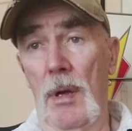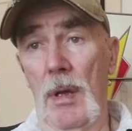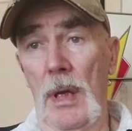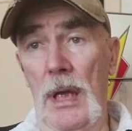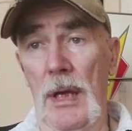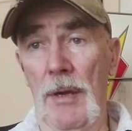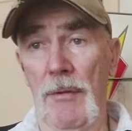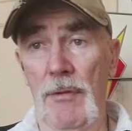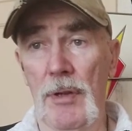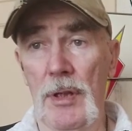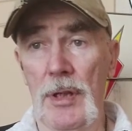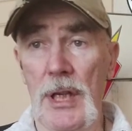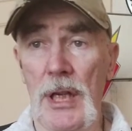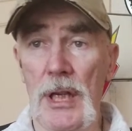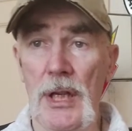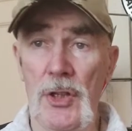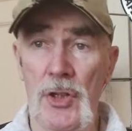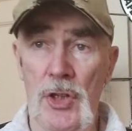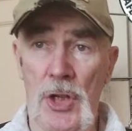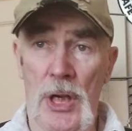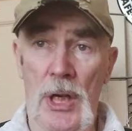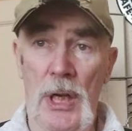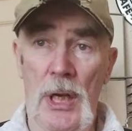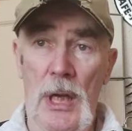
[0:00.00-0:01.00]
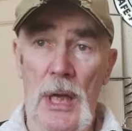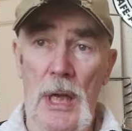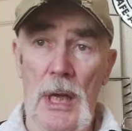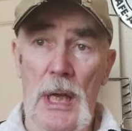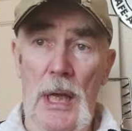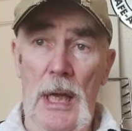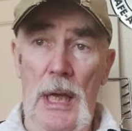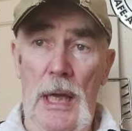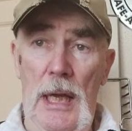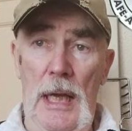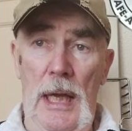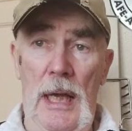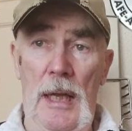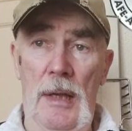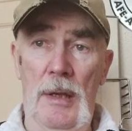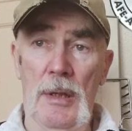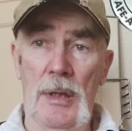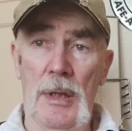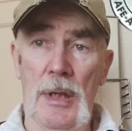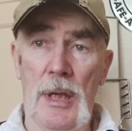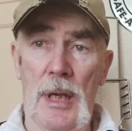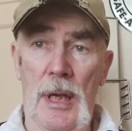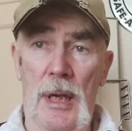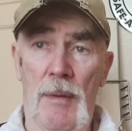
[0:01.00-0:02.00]
in Rhodesia,
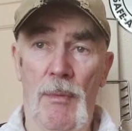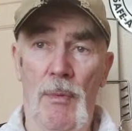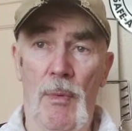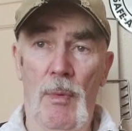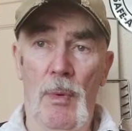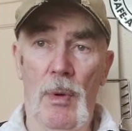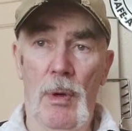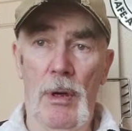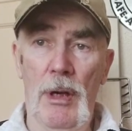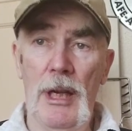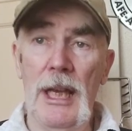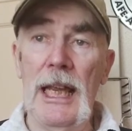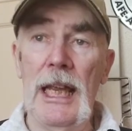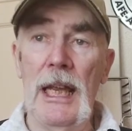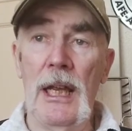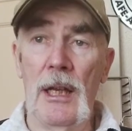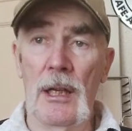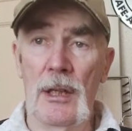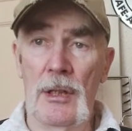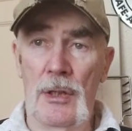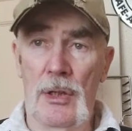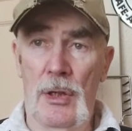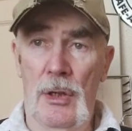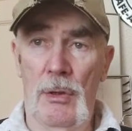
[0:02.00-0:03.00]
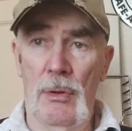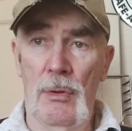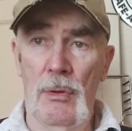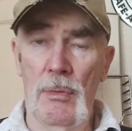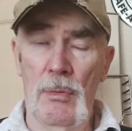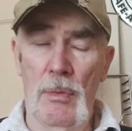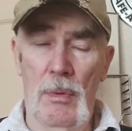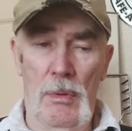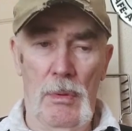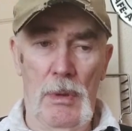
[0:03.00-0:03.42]
and were eager to